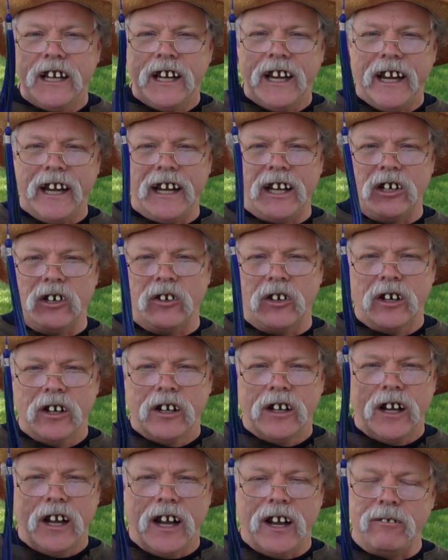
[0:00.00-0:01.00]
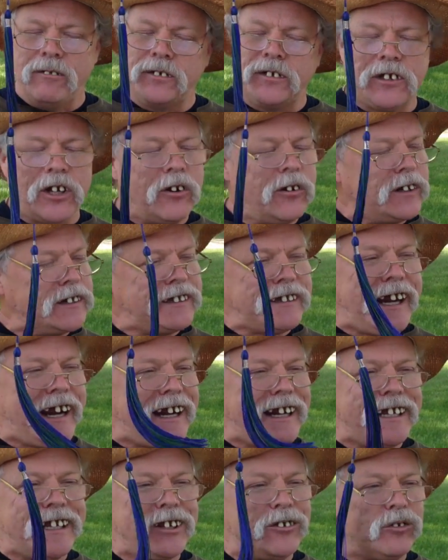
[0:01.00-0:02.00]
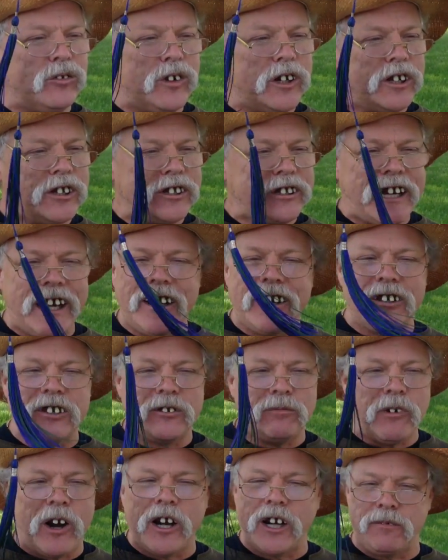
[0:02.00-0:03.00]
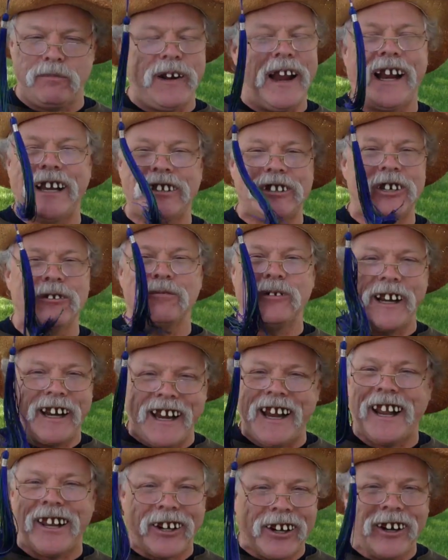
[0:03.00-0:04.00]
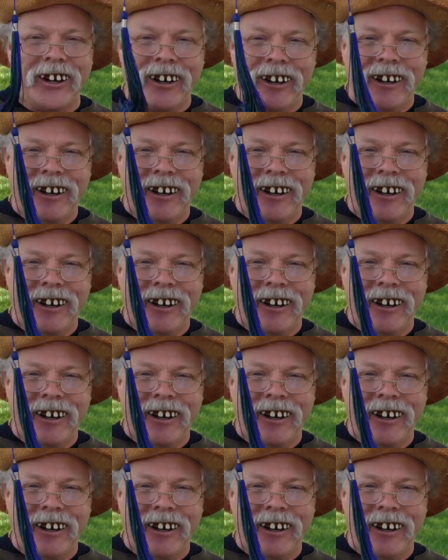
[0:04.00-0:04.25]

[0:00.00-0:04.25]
And I'm so excited that we're sharing Smarty Pantsdom together.